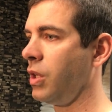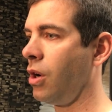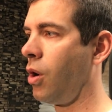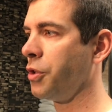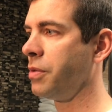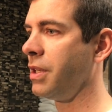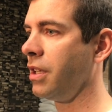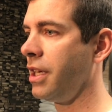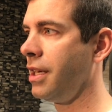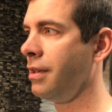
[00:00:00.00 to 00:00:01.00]
You know,
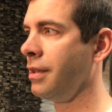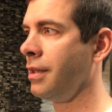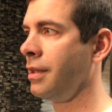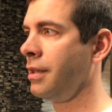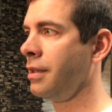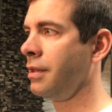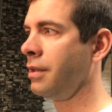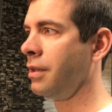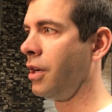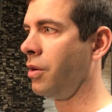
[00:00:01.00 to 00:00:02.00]
ultimately,
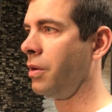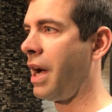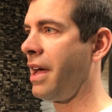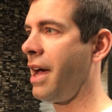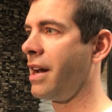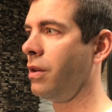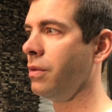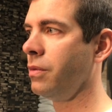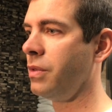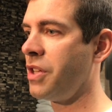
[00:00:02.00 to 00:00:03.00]
you know, I
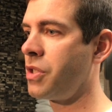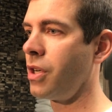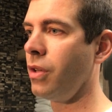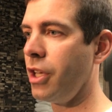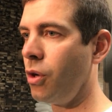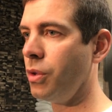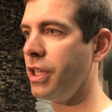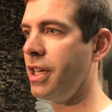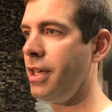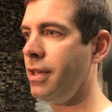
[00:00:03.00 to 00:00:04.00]
don't necessarily
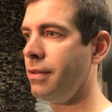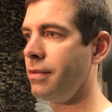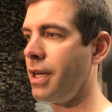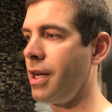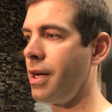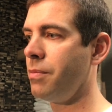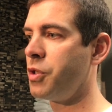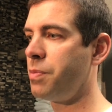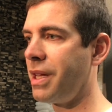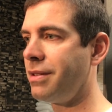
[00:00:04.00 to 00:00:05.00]
only
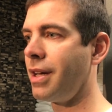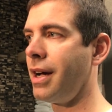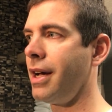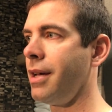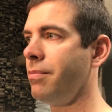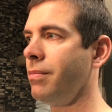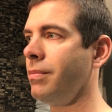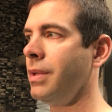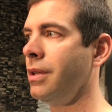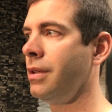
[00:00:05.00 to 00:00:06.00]
spend time,
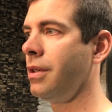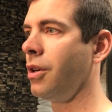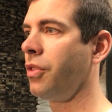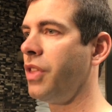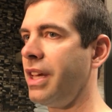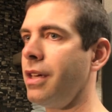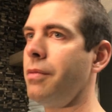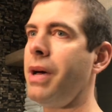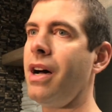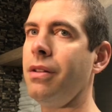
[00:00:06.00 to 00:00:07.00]
you know, thinking
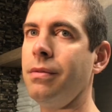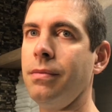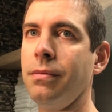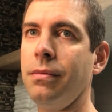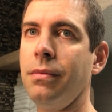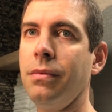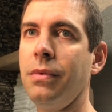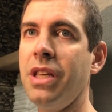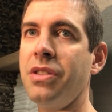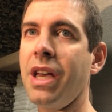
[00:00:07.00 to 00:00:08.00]
about
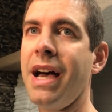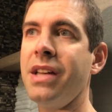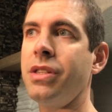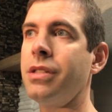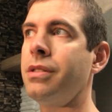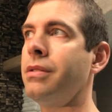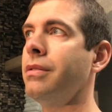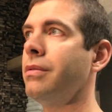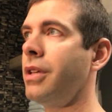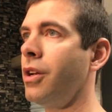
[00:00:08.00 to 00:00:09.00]
these guys as,
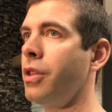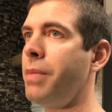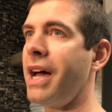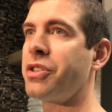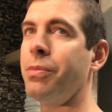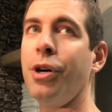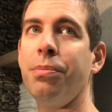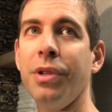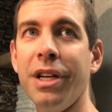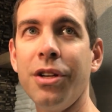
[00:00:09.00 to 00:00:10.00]
you know, the
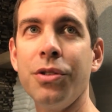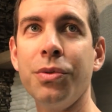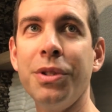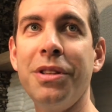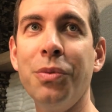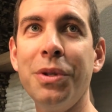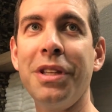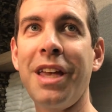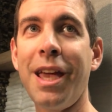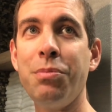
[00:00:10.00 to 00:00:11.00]
basketball players with
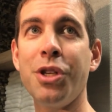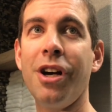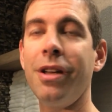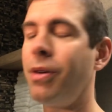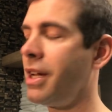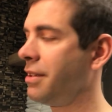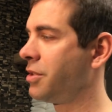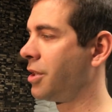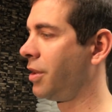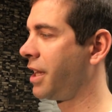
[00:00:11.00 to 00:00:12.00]
the capes on, right?
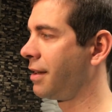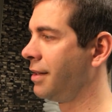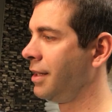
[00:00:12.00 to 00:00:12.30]
So, like,